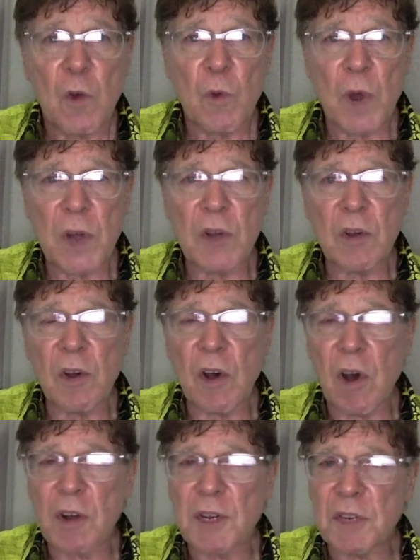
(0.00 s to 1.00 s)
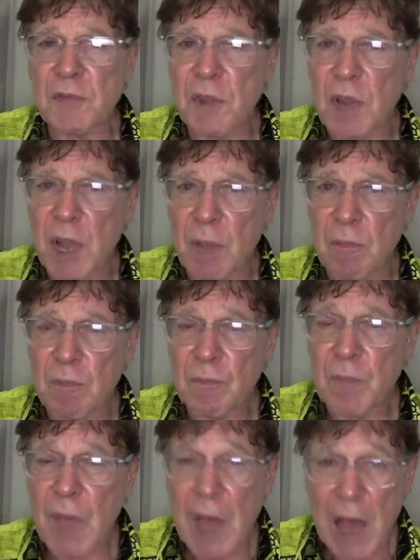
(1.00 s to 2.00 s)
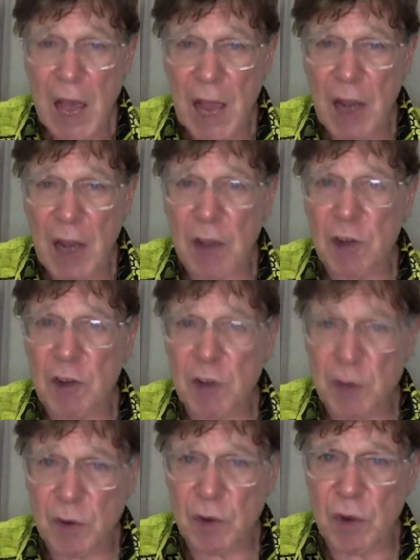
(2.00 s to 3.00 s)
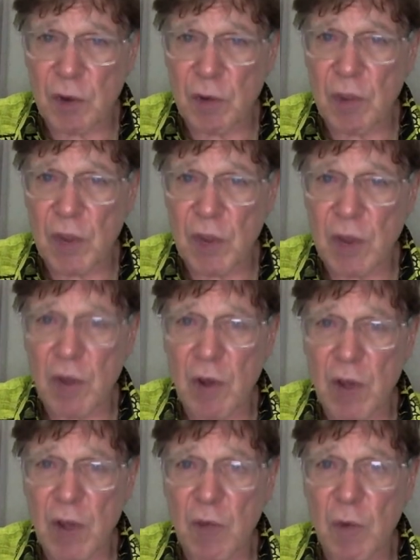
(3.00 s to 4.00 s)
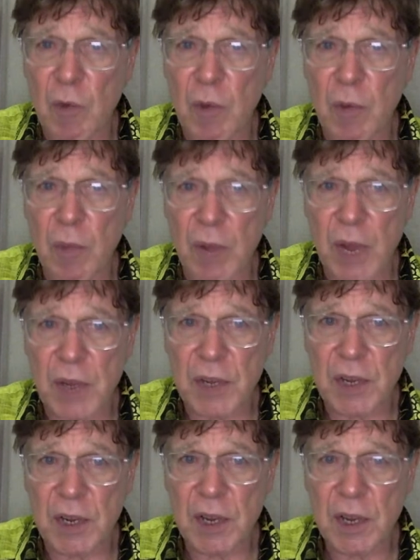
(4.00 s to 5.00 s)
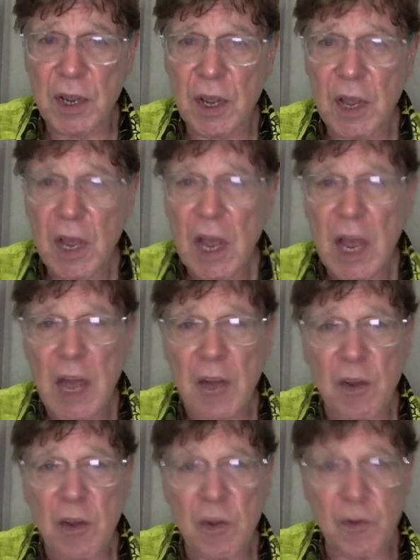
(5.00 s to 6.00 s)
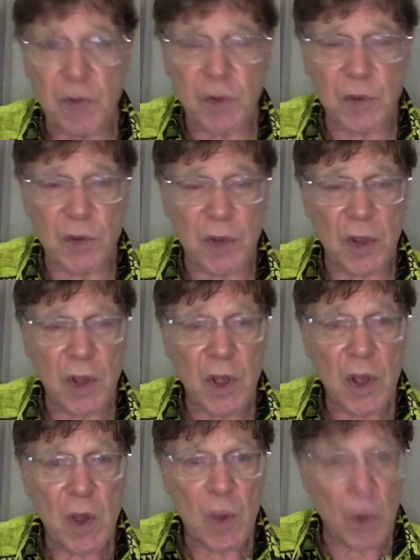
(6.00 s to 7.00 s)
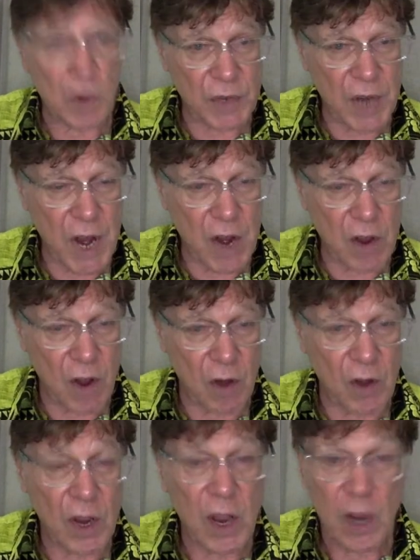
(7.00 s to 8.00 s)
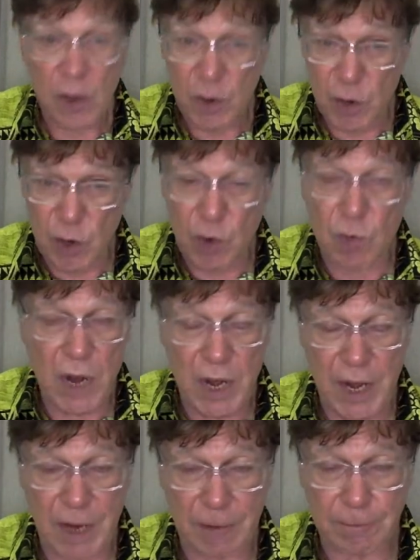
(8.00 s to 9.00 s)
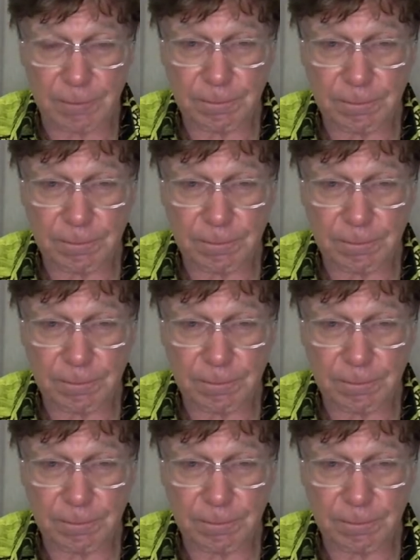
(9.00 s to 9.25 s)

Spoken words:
When your heart is for him, I can assure you that your life will be blessed and your future will take on new meaning.